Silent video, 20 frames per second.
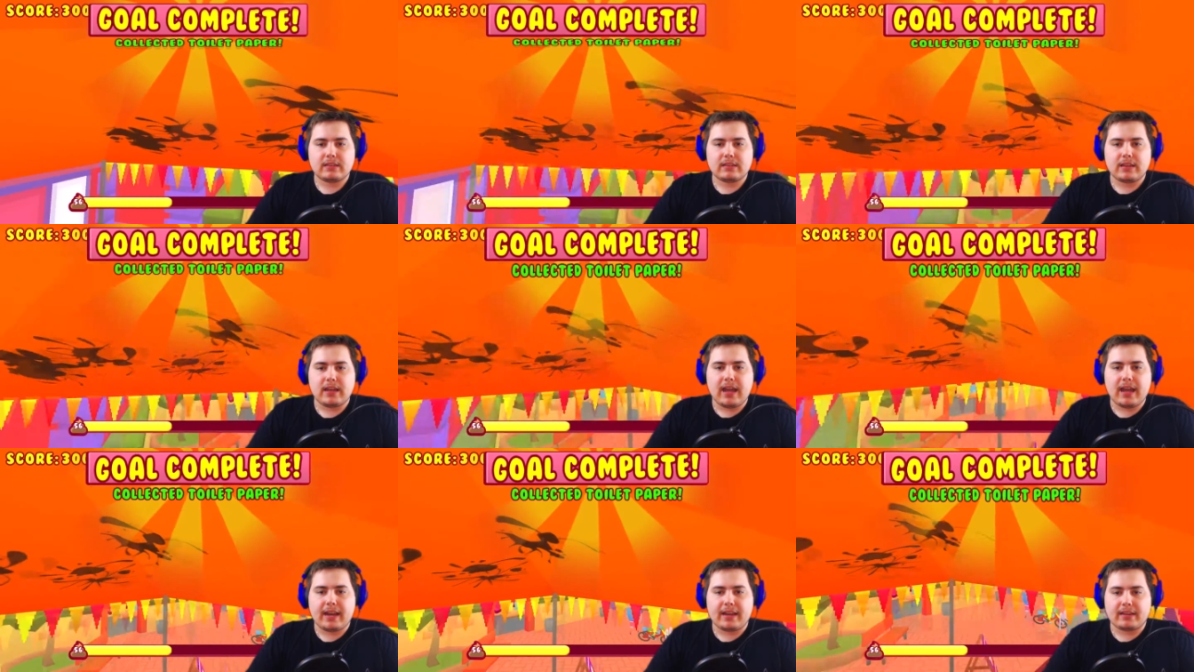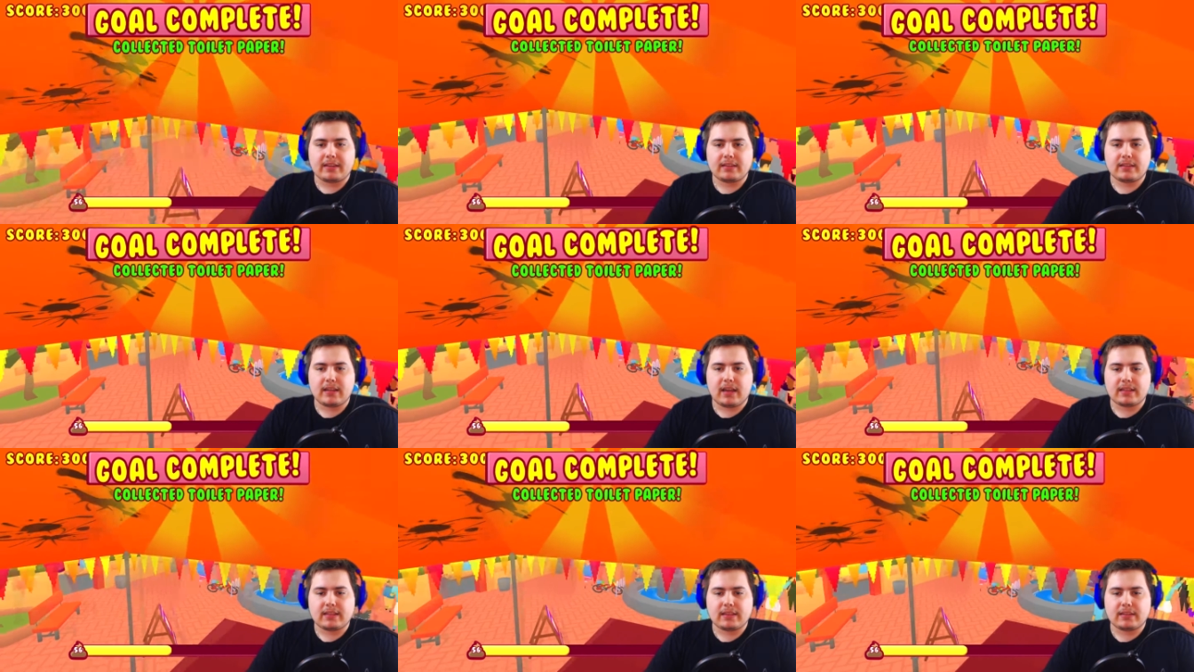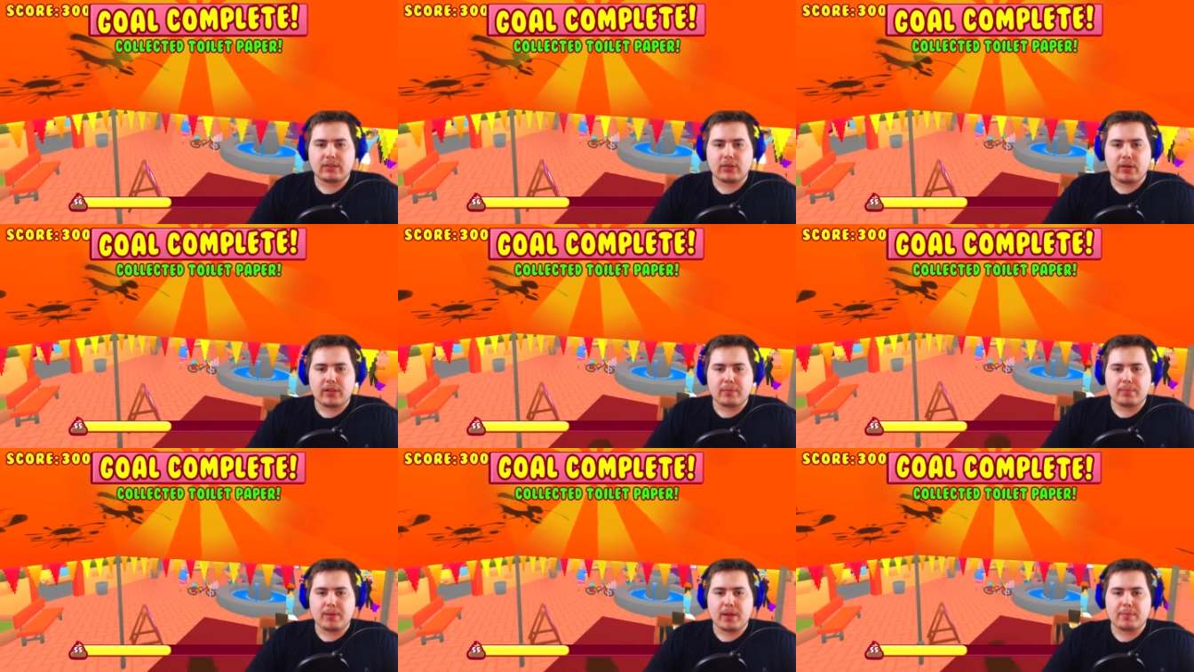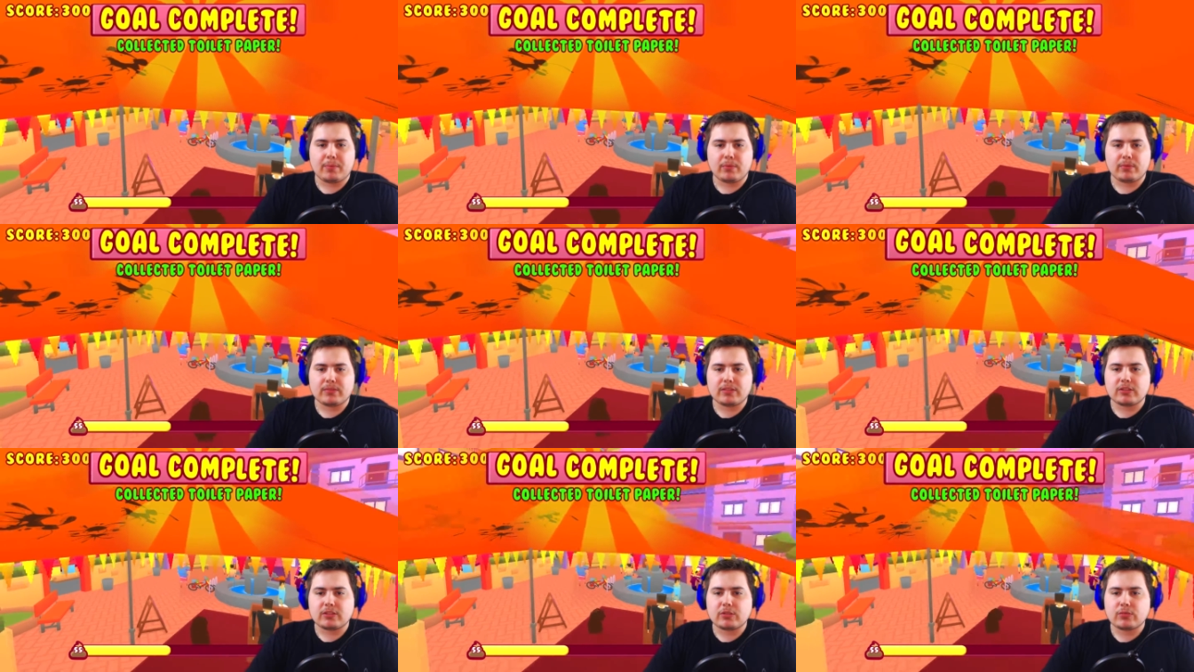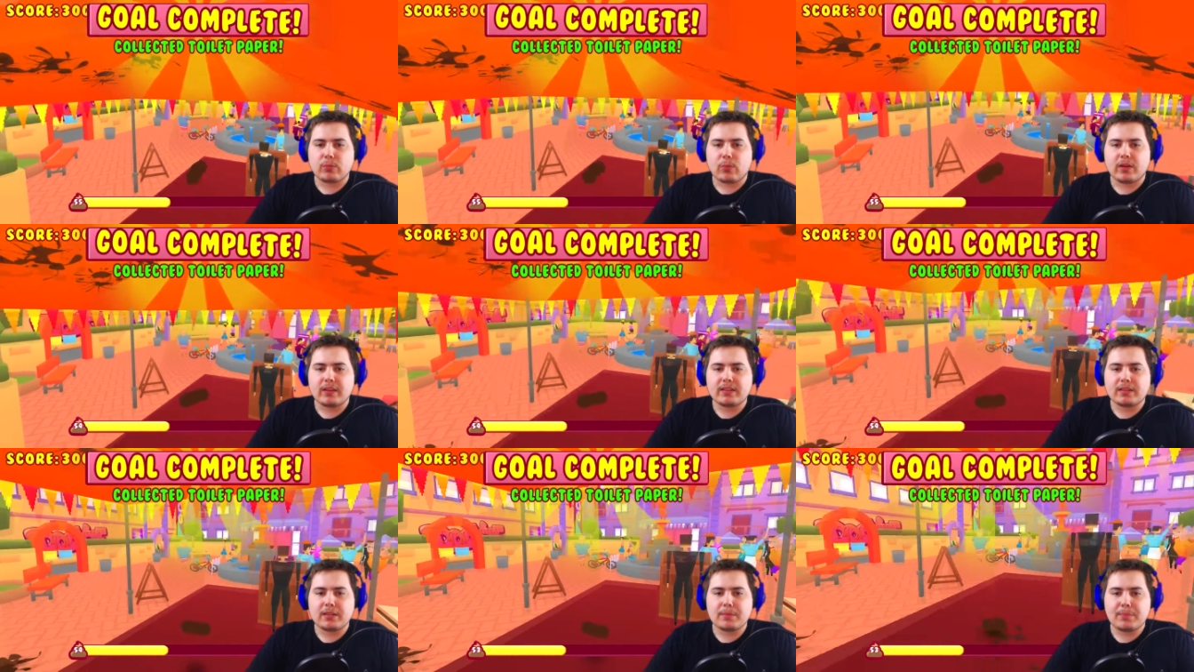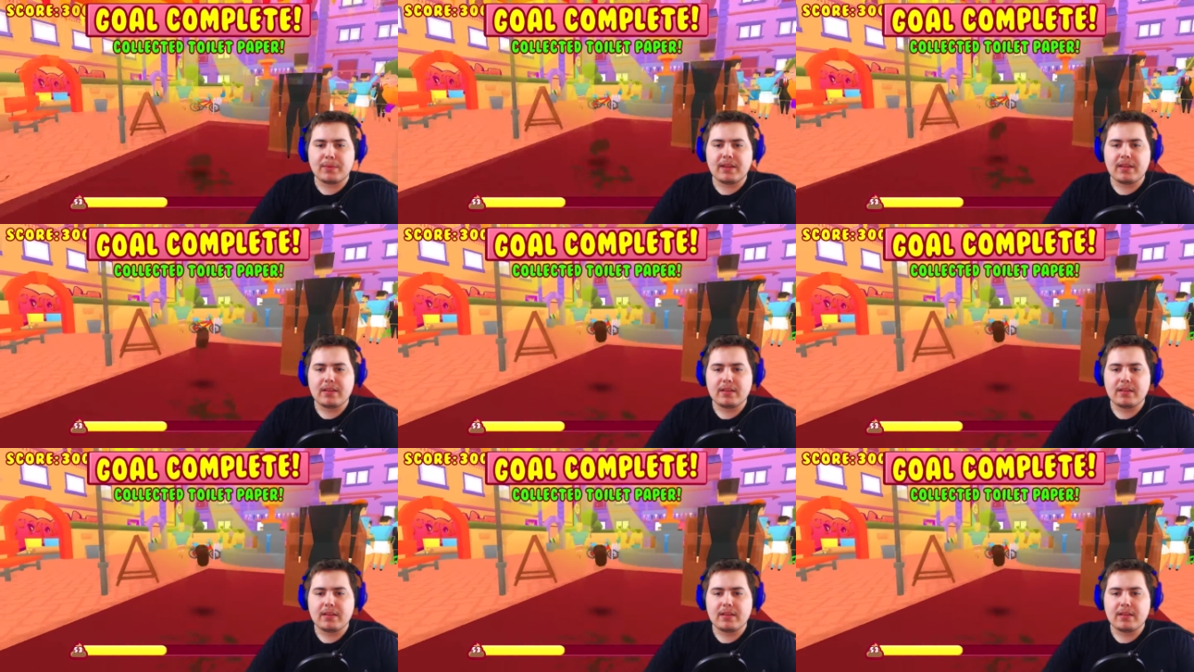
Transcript: Got it, got the toilet paper. Was there just one teepee?